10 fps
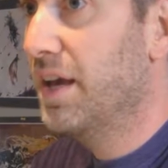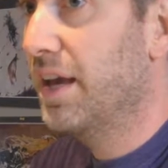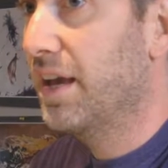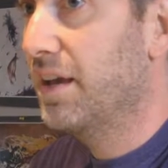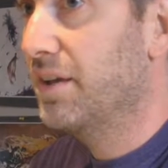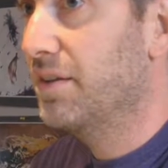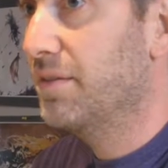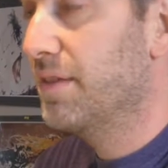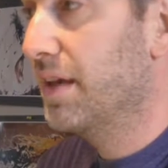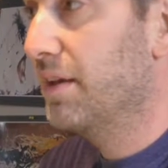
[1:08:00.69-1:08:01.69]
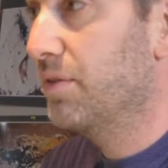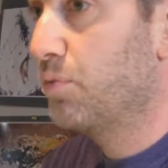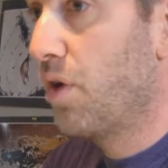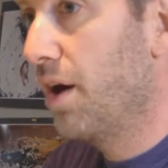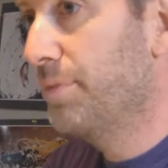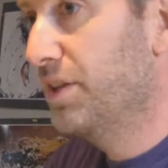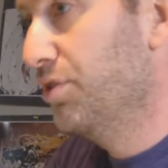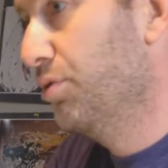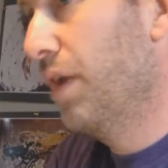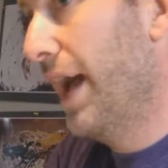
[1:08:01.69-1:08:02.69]
And then Rami
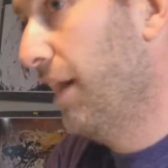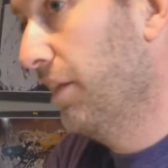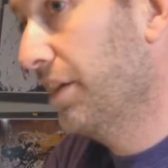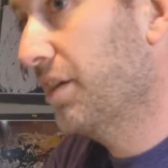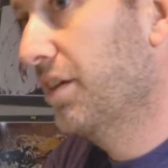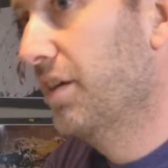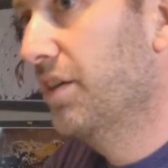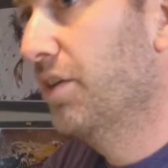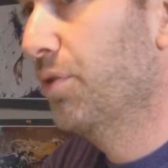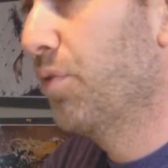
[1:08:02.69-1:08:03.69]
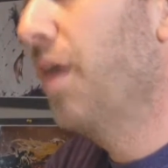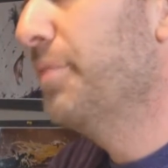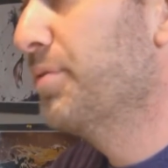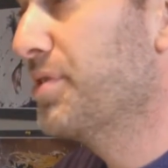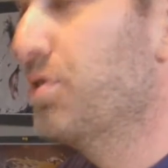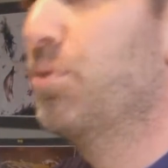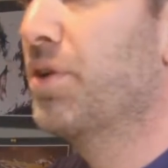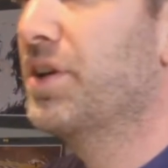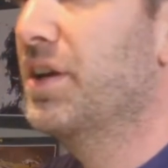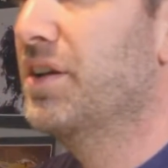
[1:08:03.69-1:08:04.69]
knew Alec. Rami was still
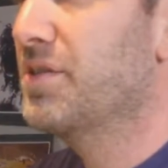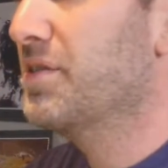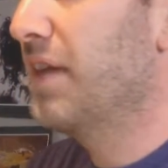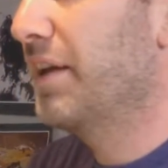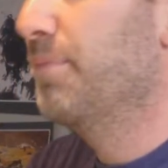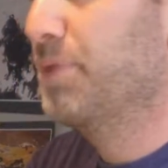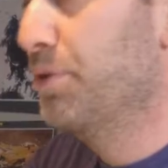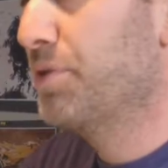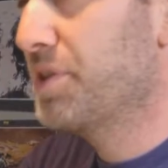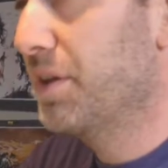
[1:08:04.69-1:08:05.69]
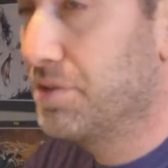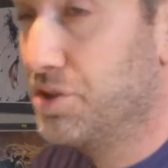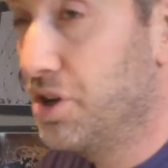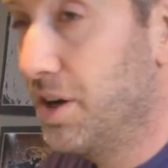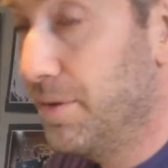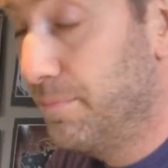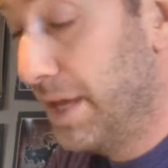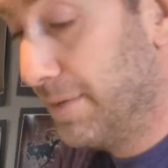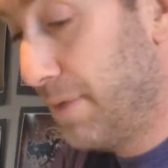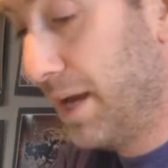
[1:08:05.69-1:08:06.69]
working at his, like, computer sales job,
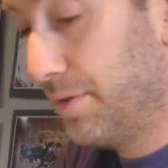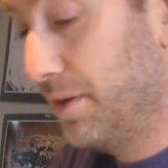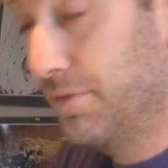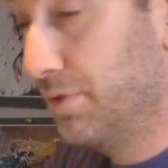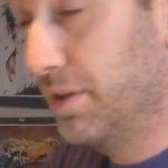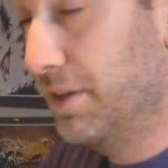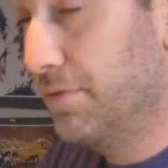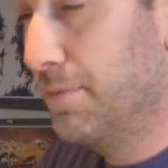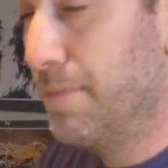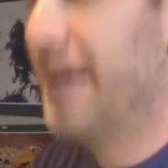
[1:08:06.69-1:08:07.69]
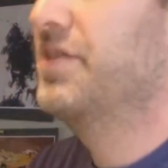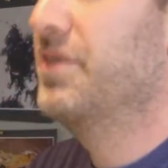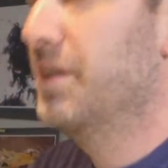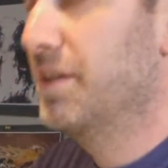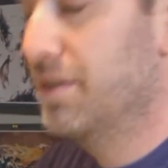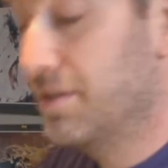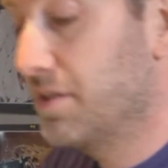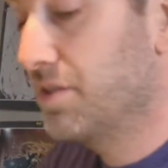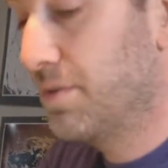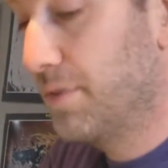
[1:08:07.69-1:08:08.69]
like, back then, if you can even imagine that he did
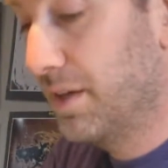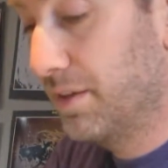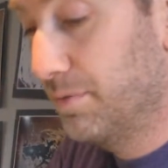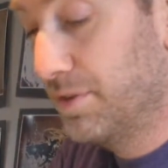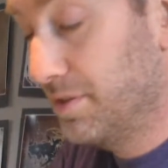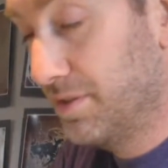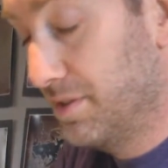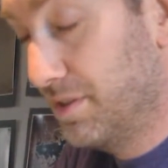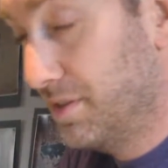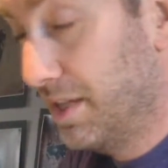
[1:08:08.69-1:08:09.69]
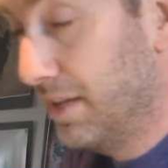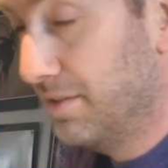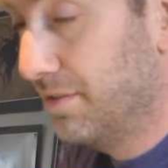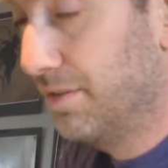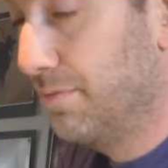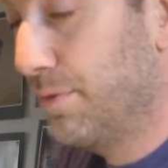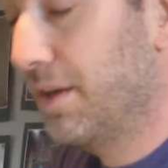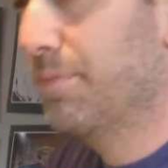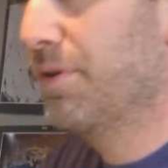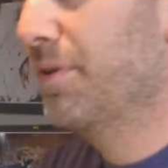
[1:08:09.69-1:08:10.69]
such a thing, which is insane to even
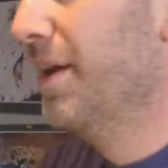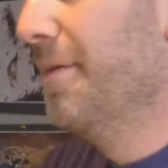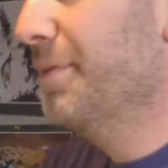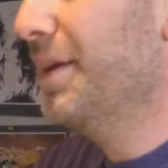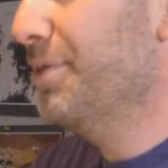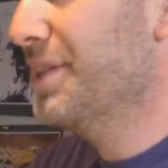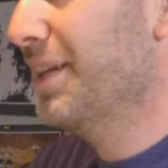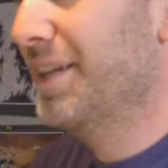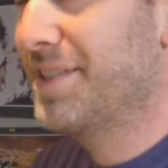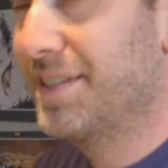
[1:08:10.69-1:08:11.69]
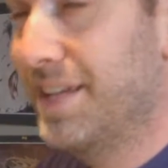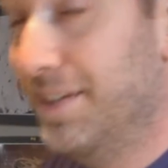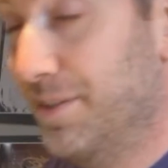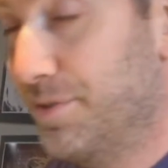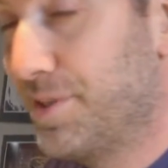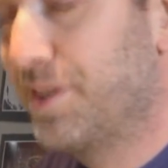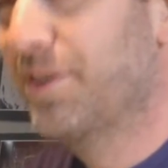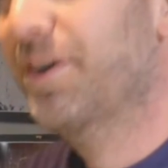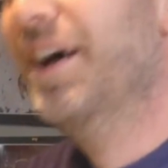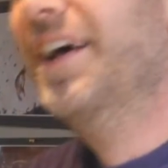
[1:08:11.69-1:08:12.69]
think about. But that was, like, less than 10 years
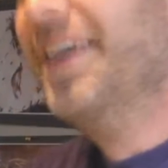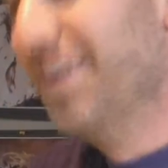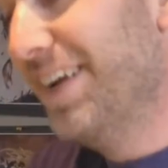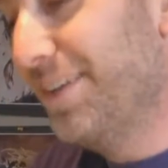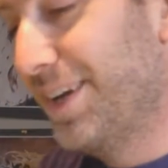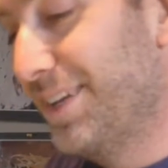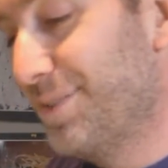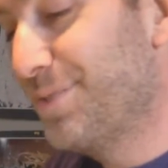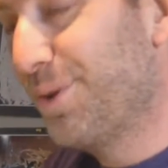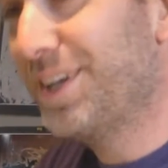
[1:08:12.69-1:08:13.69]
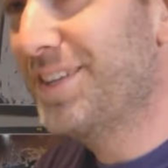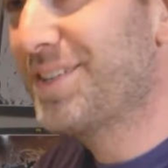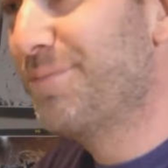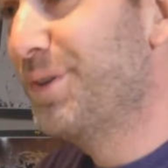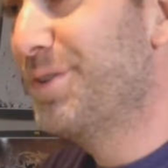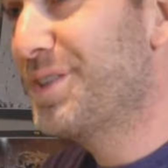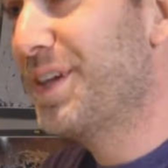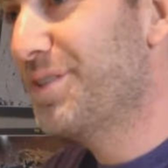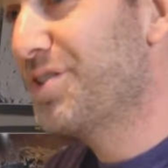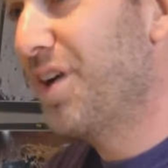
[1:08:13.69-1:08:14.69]
ago. No, anyway, he was working his computer
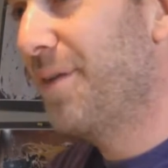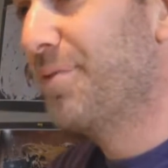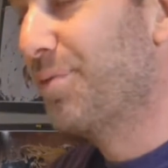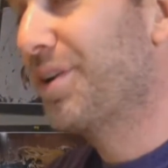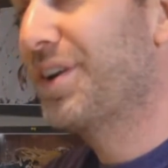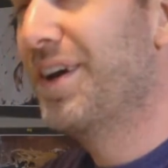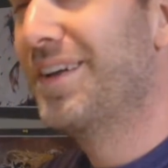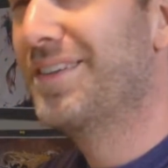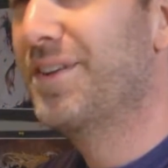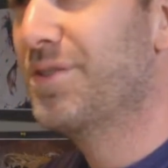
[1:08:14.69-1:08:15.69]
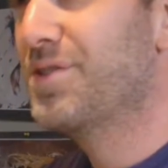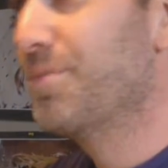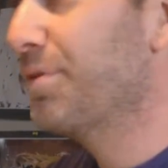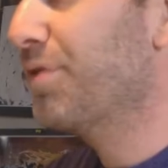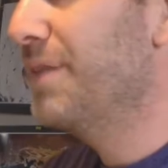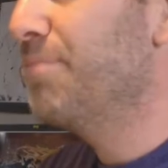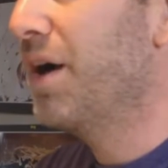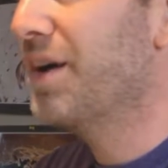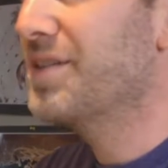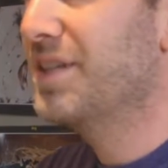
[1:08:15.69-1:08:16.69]
sales job and working on, Super Crate
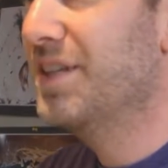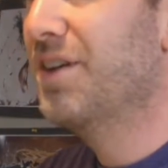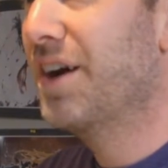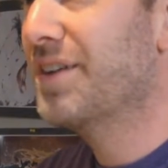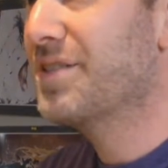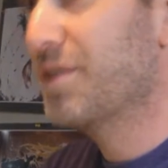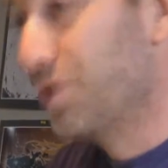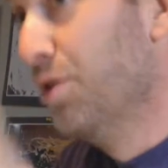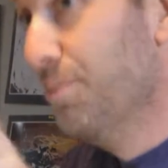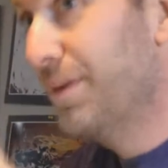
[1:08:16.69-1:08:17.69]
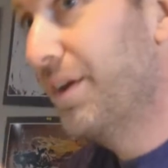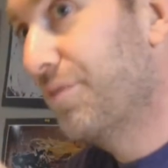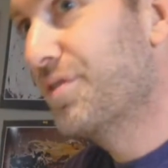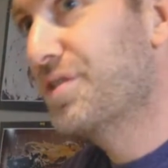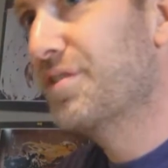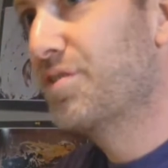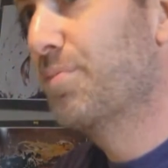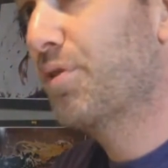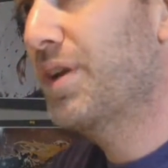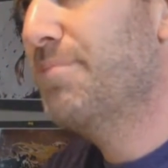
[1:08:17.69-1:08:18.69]
Box, and he got us the 2-player version of
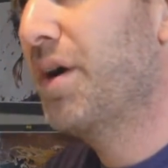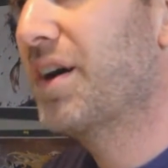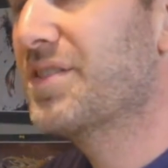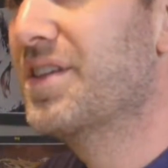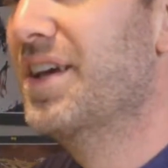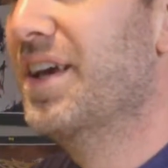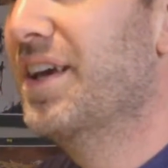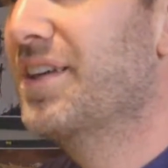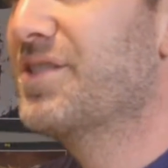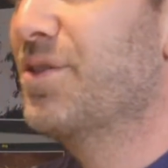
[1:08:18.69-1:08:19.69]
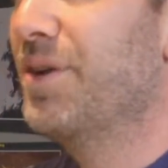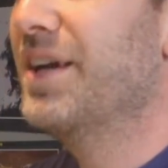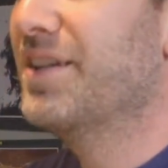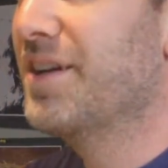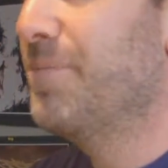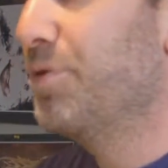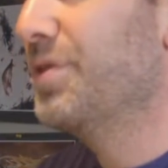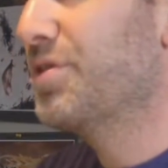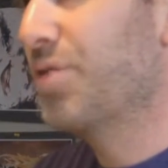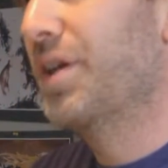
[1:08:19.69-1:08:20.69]
Super Crate Box. And so I ended up
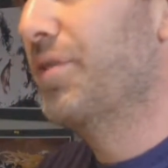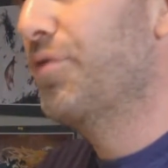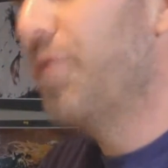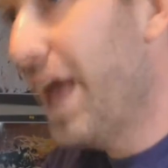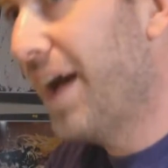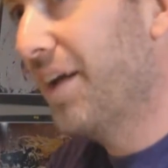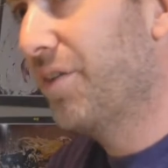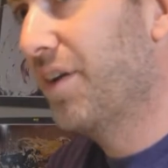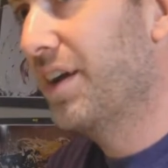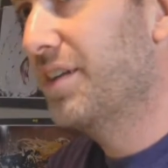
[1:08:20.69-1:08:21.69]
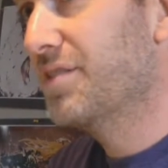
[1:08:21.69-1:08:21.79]
doing the trailer for that, right?